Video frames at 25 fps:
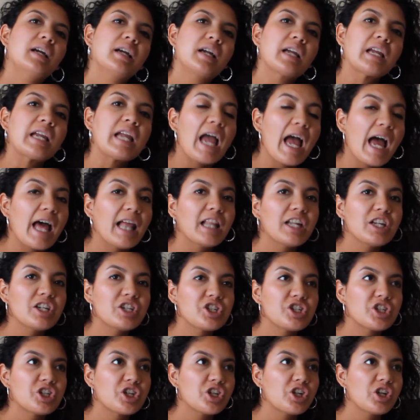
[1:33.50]

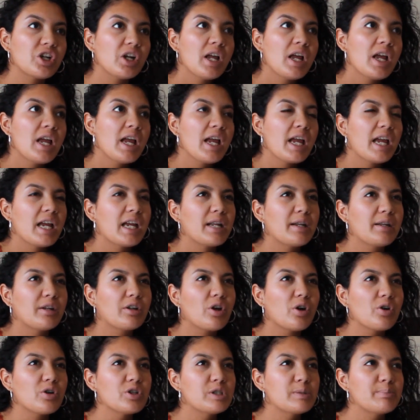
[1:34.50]
calendar, calendar it
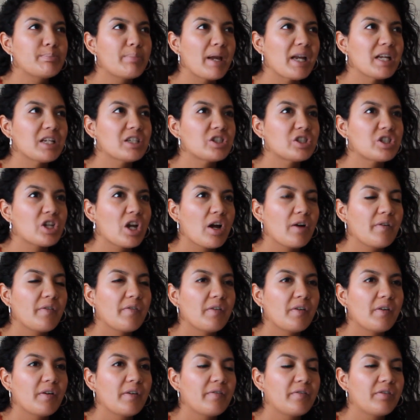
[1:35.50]
goes based off
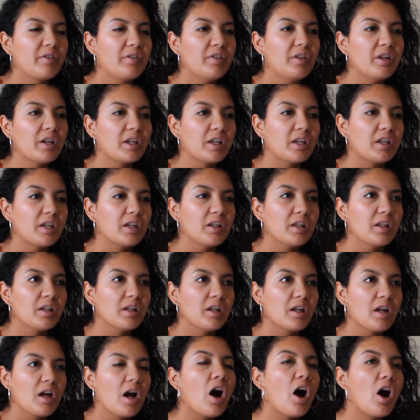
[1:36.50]
of the
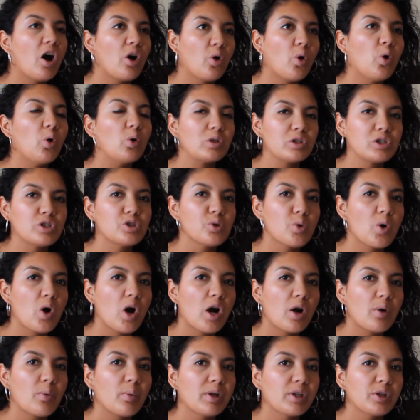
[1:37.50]
how old you
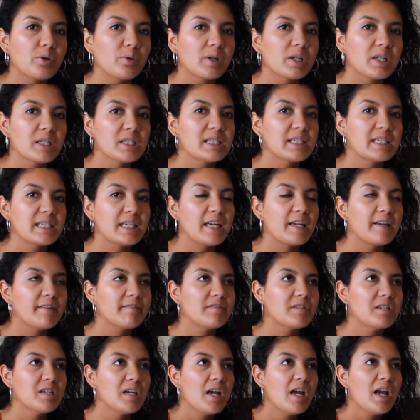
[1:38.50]
are when you
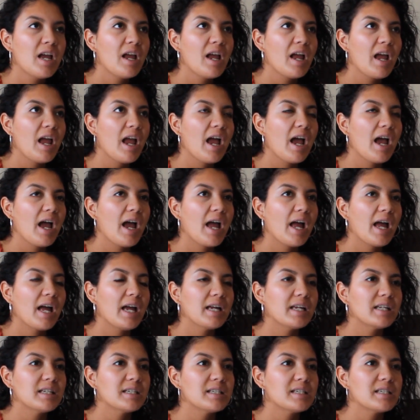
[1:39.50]
conceived
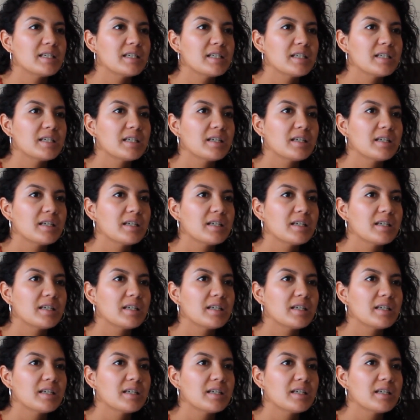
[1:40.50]
and